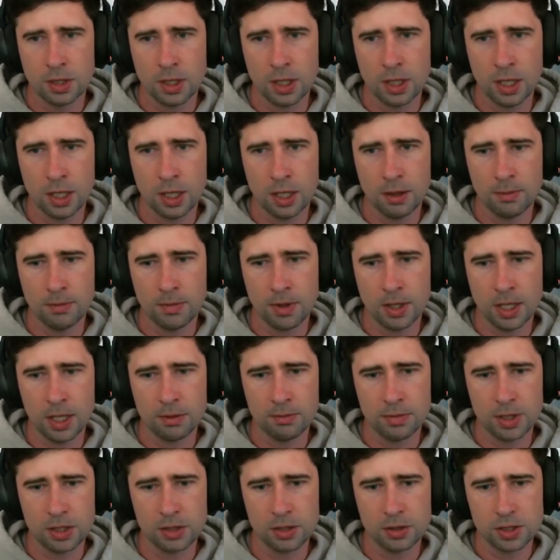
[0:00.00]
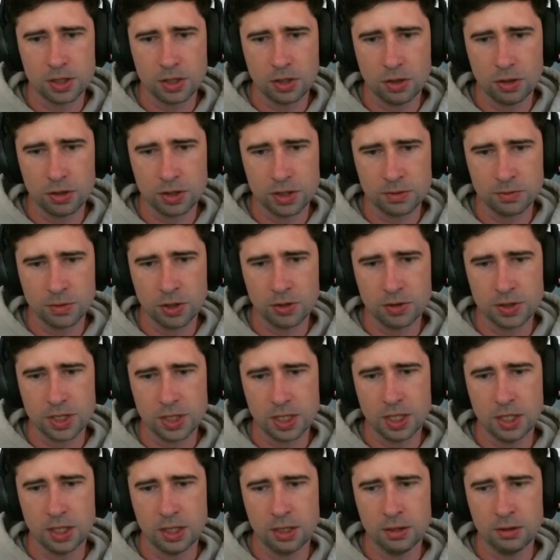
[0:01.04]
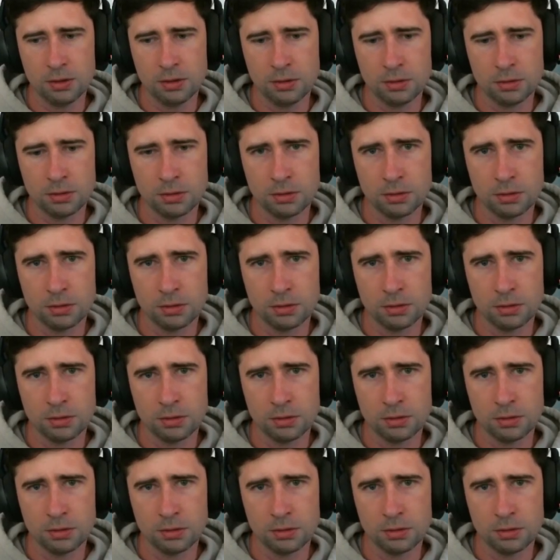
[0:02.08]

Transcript: And because Cosmos are here,